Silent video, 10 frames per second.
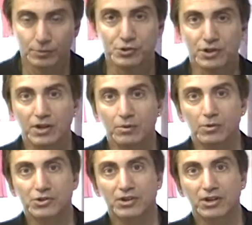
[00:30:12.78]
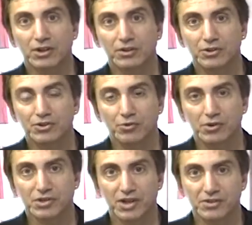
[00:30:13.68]
Which, ki- which ki-
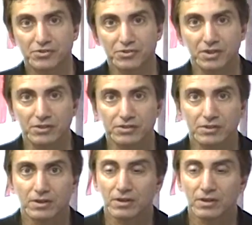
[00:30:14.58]
destroys cancer cells?